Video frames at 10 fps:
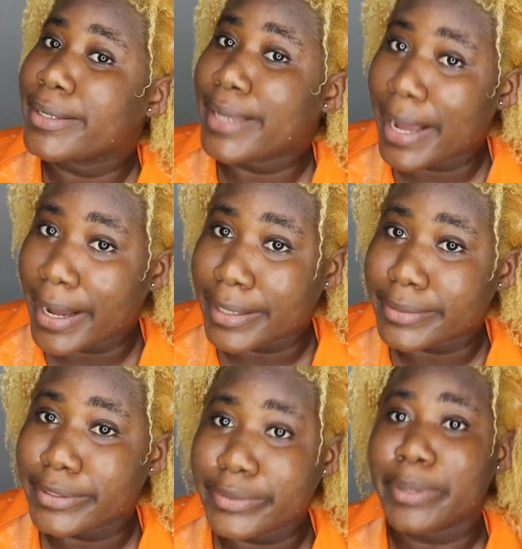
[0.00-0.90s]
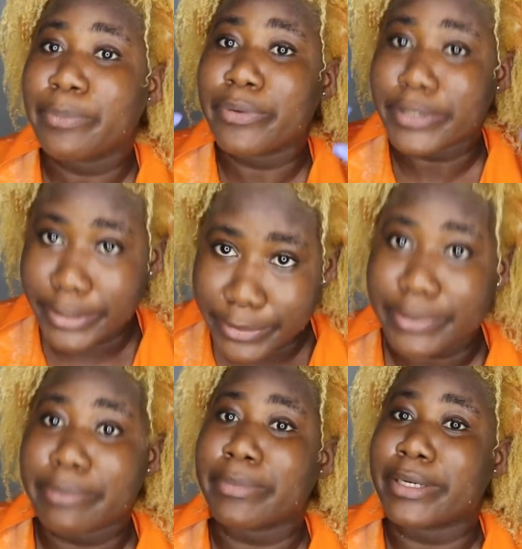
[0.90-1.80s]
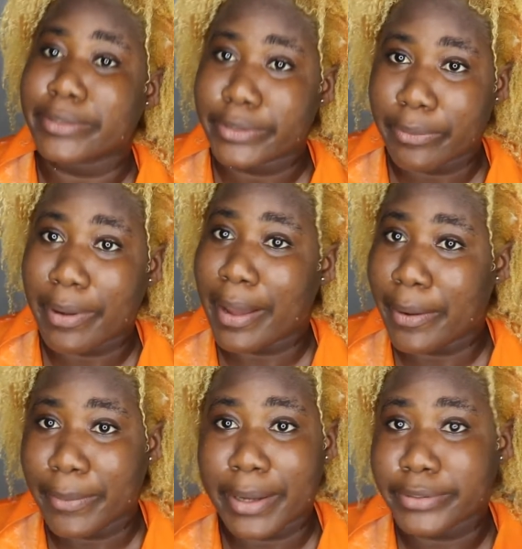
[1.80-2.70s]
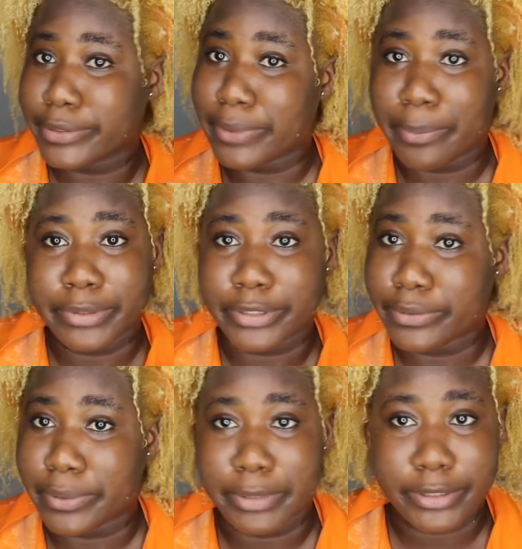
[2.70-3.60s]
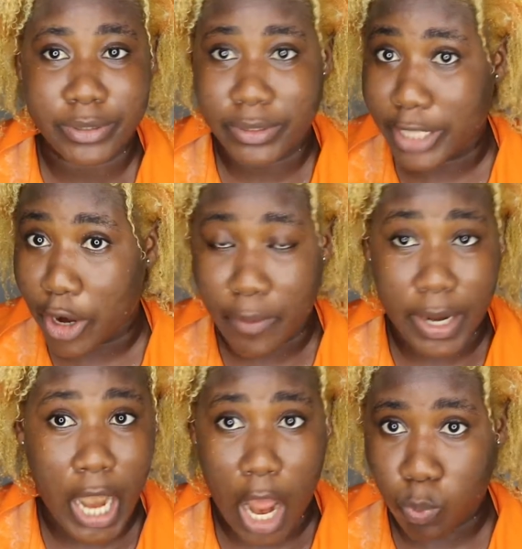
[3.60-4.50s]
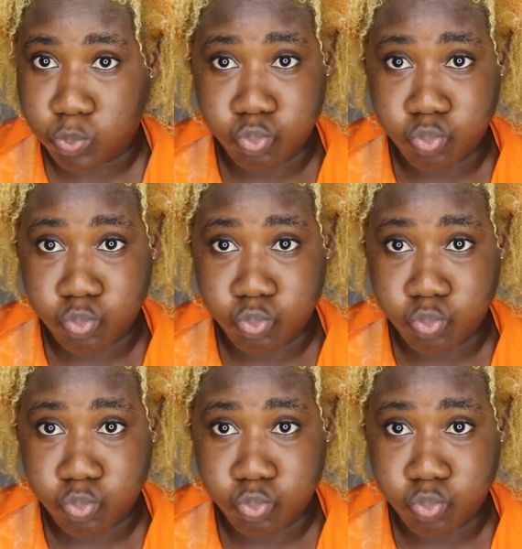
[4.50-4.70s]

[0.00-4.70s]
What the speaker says: yeah, do a protein treatment. Okay, I'm going to do a protein treatment on this hair right now.